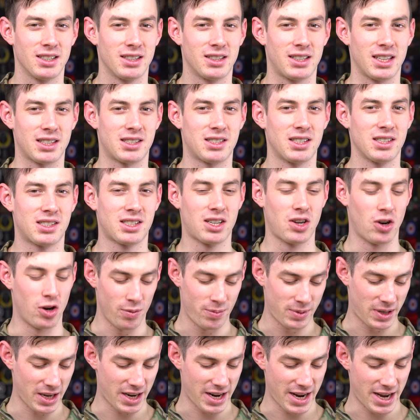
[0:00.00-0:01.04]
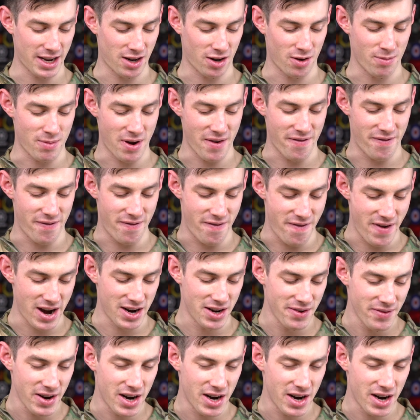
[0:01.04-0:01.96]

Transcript: That's the scope that I had on my very,